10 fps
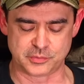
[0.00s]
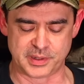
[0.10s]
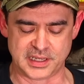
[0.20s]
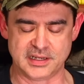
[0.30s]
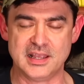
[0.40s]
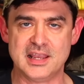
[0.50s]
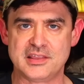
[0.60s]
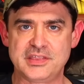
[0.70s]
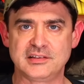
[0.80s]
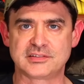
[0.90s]
but
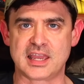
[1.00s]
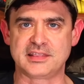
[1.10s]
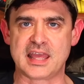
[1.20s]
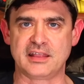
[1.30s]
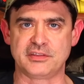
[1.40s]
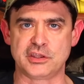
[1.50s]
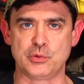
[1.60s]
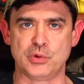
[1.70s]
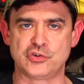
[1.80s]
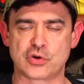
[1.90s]
things like that that you
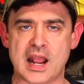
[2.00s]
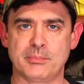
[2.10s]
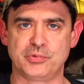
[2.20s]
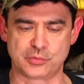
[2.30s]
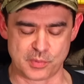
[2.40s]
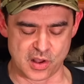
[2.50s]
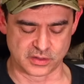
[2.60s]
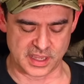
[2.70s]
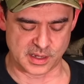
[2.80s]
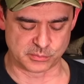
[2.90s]
would trap small
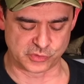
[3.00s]
game.